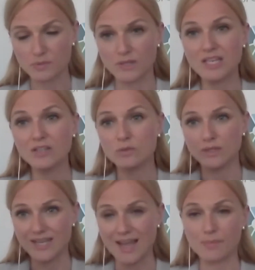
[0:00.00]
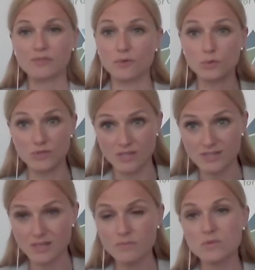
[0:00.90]
We need to adapt food
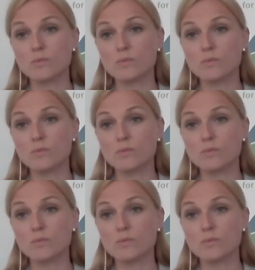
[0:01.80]
systems.